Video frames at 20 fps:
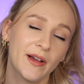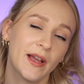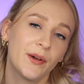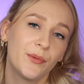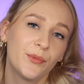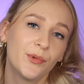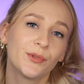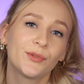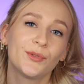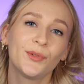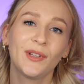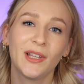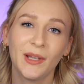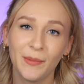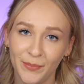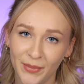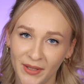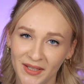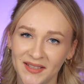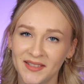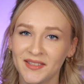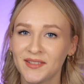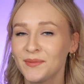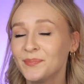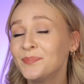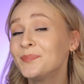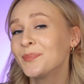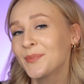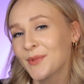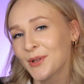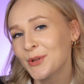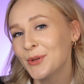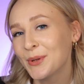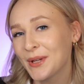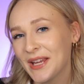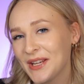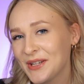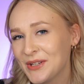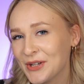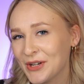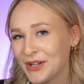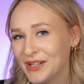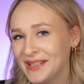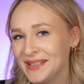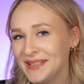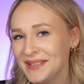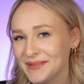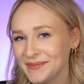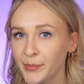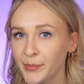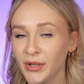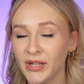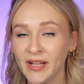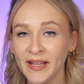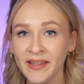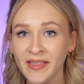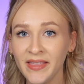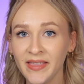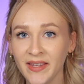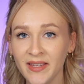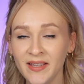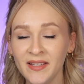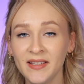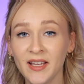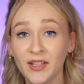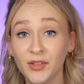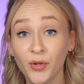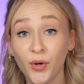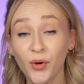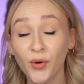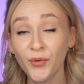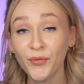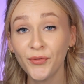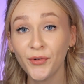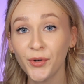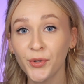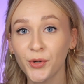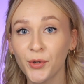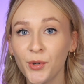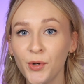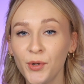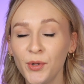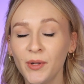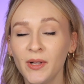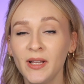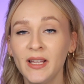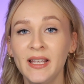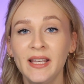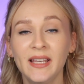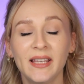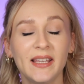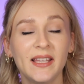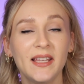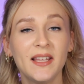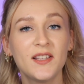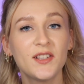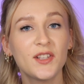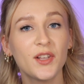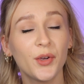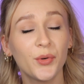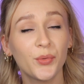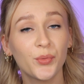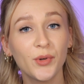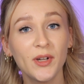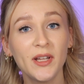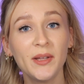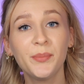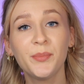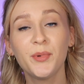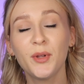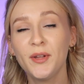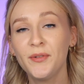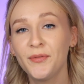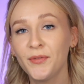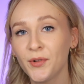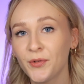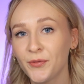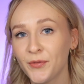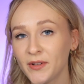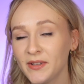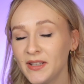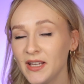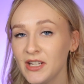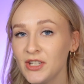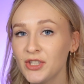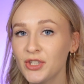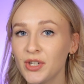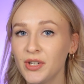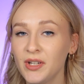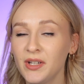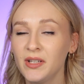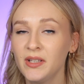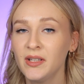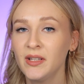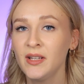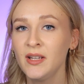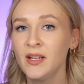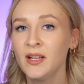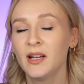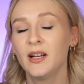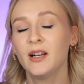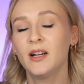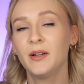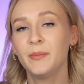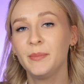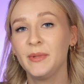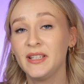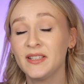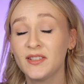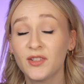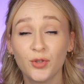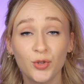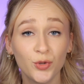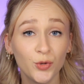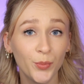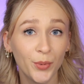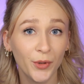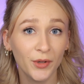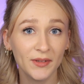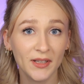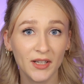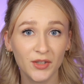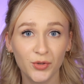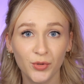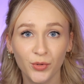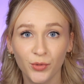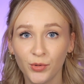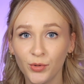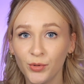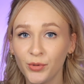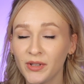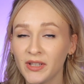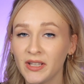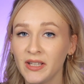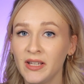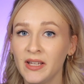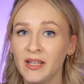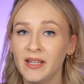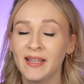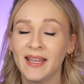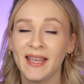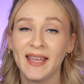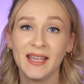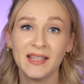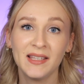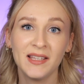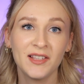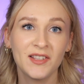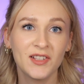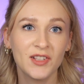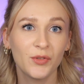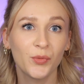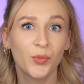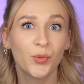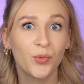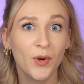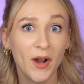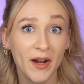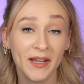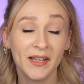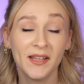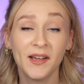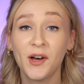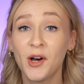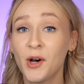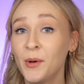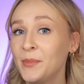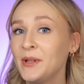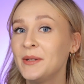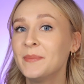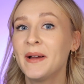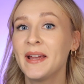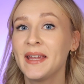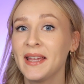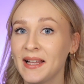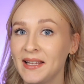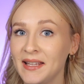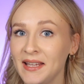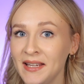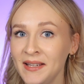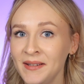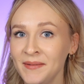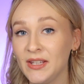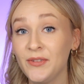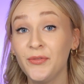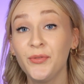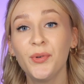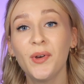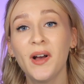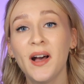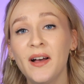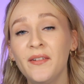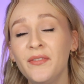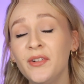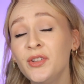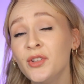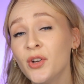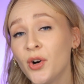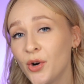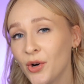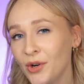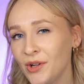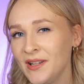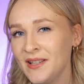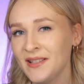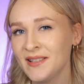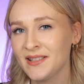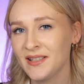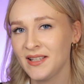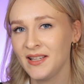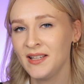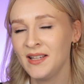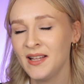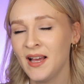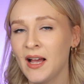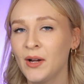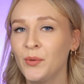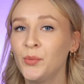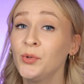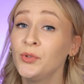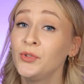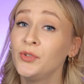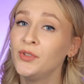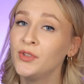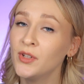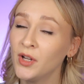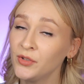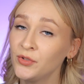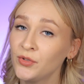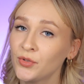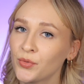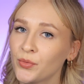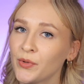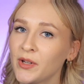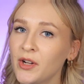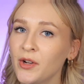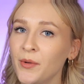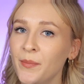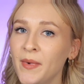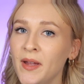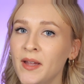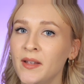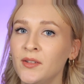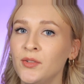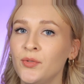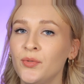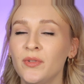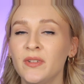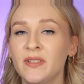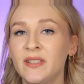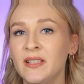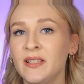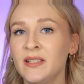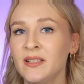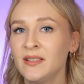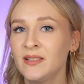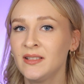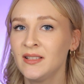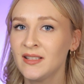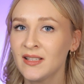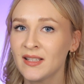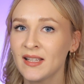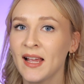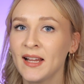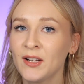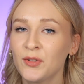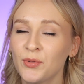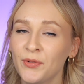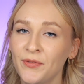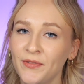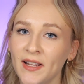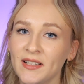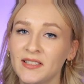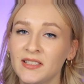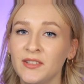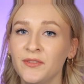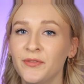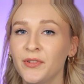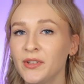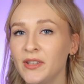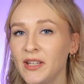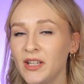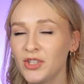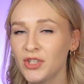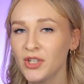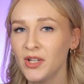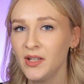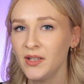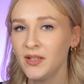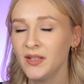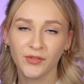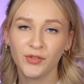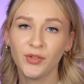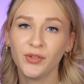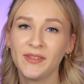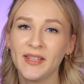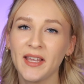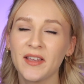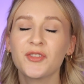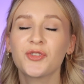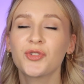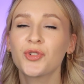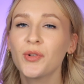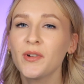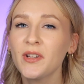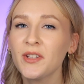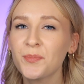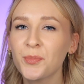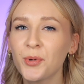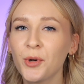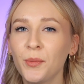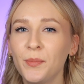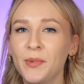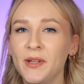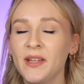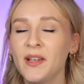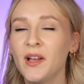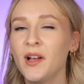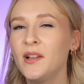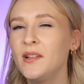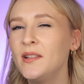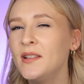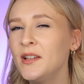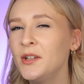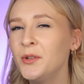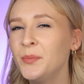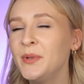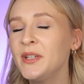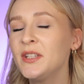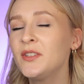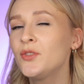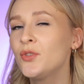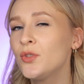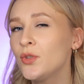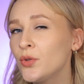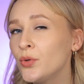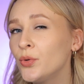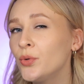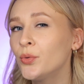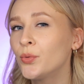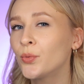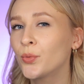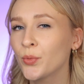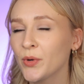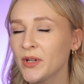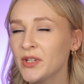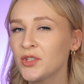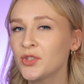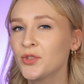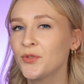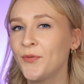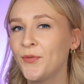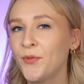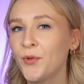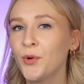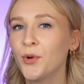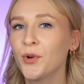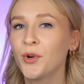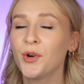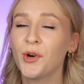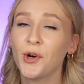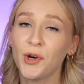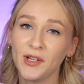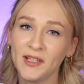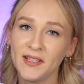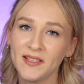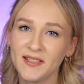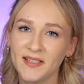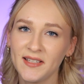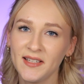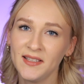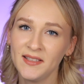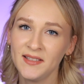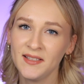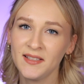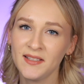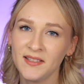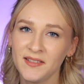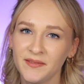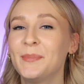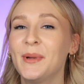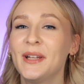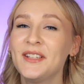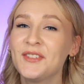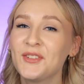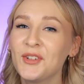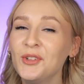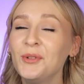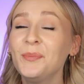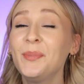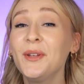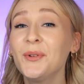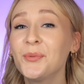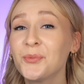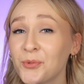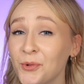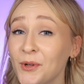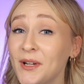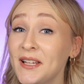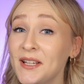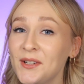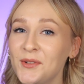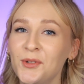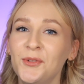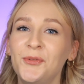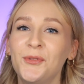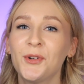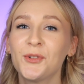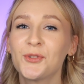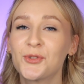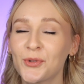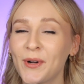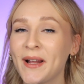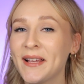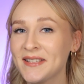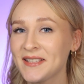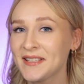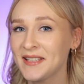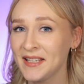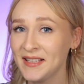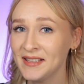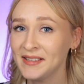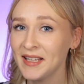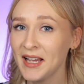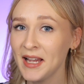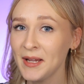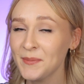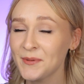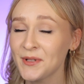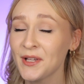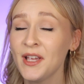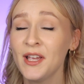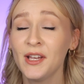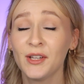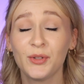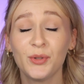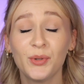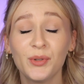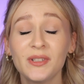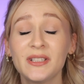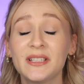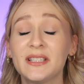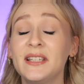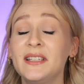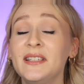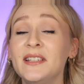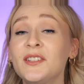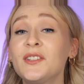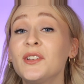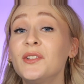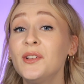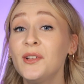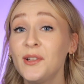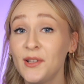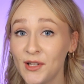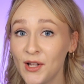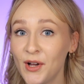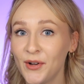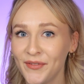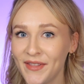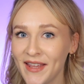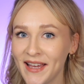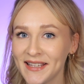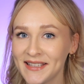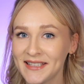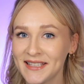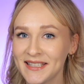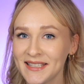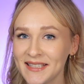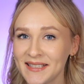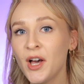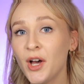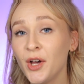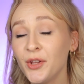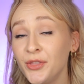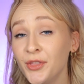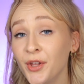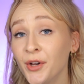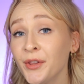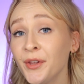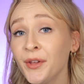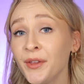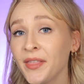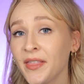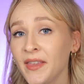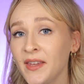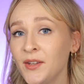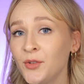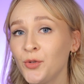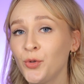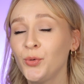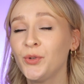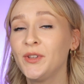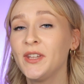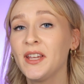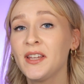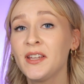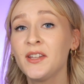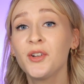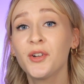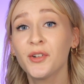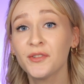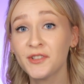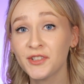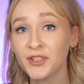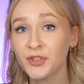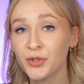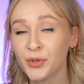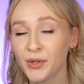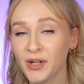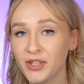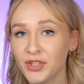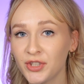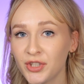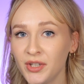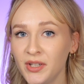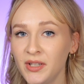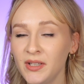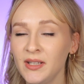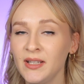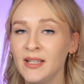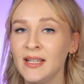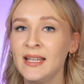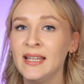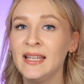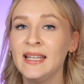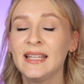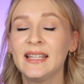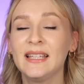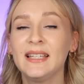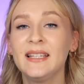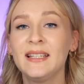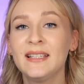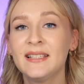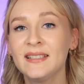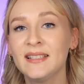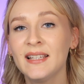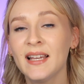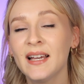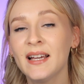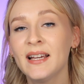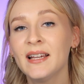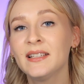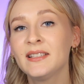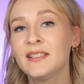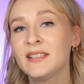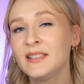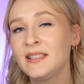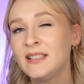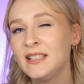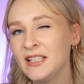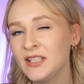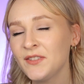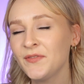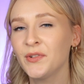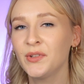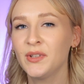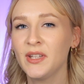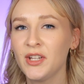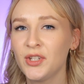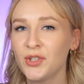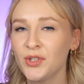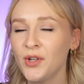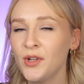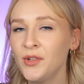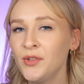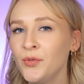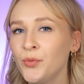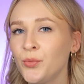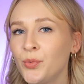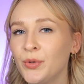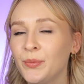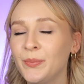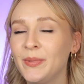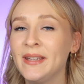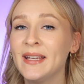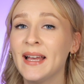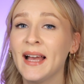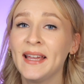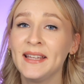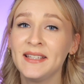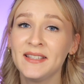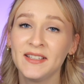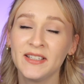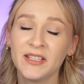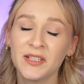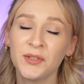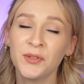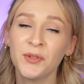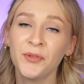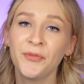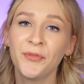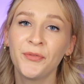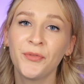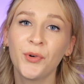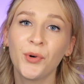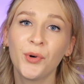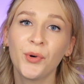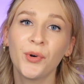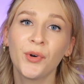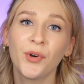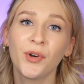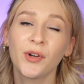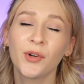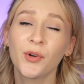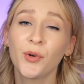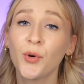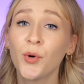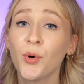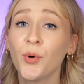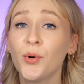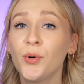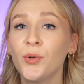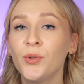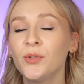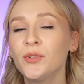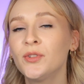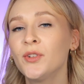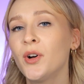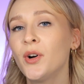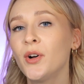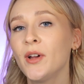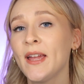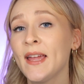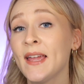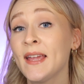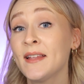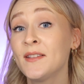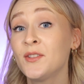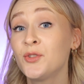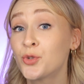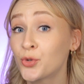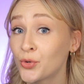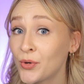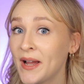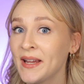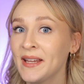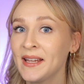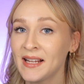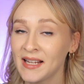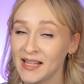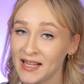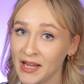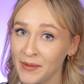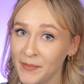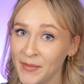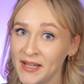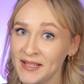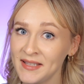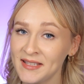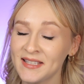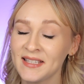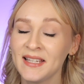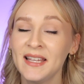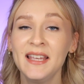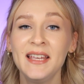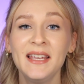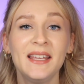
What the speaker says: I want to keep it looking good. But I think that overall it's a really beautiful foundation. It's super natural looking and it's right up in my alley. If you have an oily skin, I would not recommend using this light reflecting foundation. The texture is probably a little bit too rich for oily skins, but it's going to be really good for dry skin types. Your skin is going to love that. Another thing to take in consideration is that this foundation would be ideal for cold and dry climates.